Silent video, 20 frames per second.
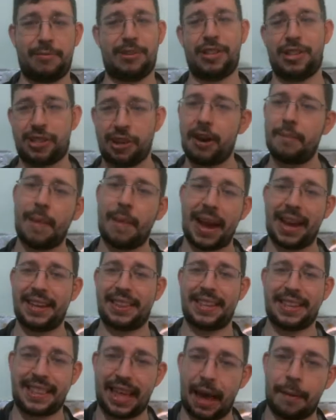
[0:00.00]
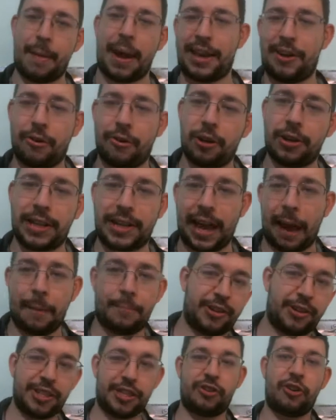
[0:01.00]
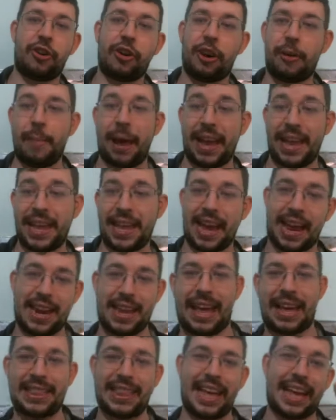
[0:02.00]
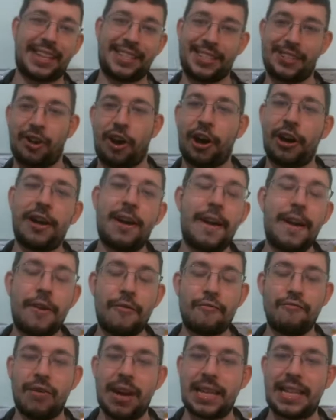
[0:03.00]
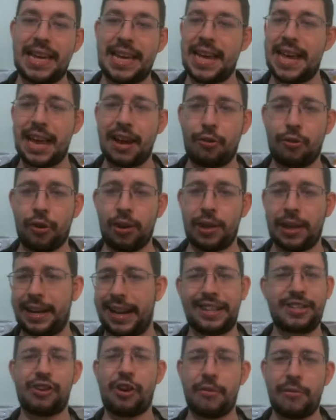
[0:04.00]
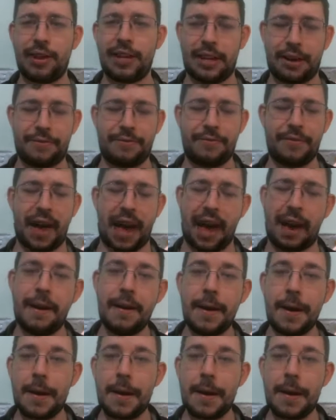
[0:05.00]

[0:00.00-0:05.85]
don't make it that they're making all the captures and you're not making any. Like, that's not really equal and that's not really fair.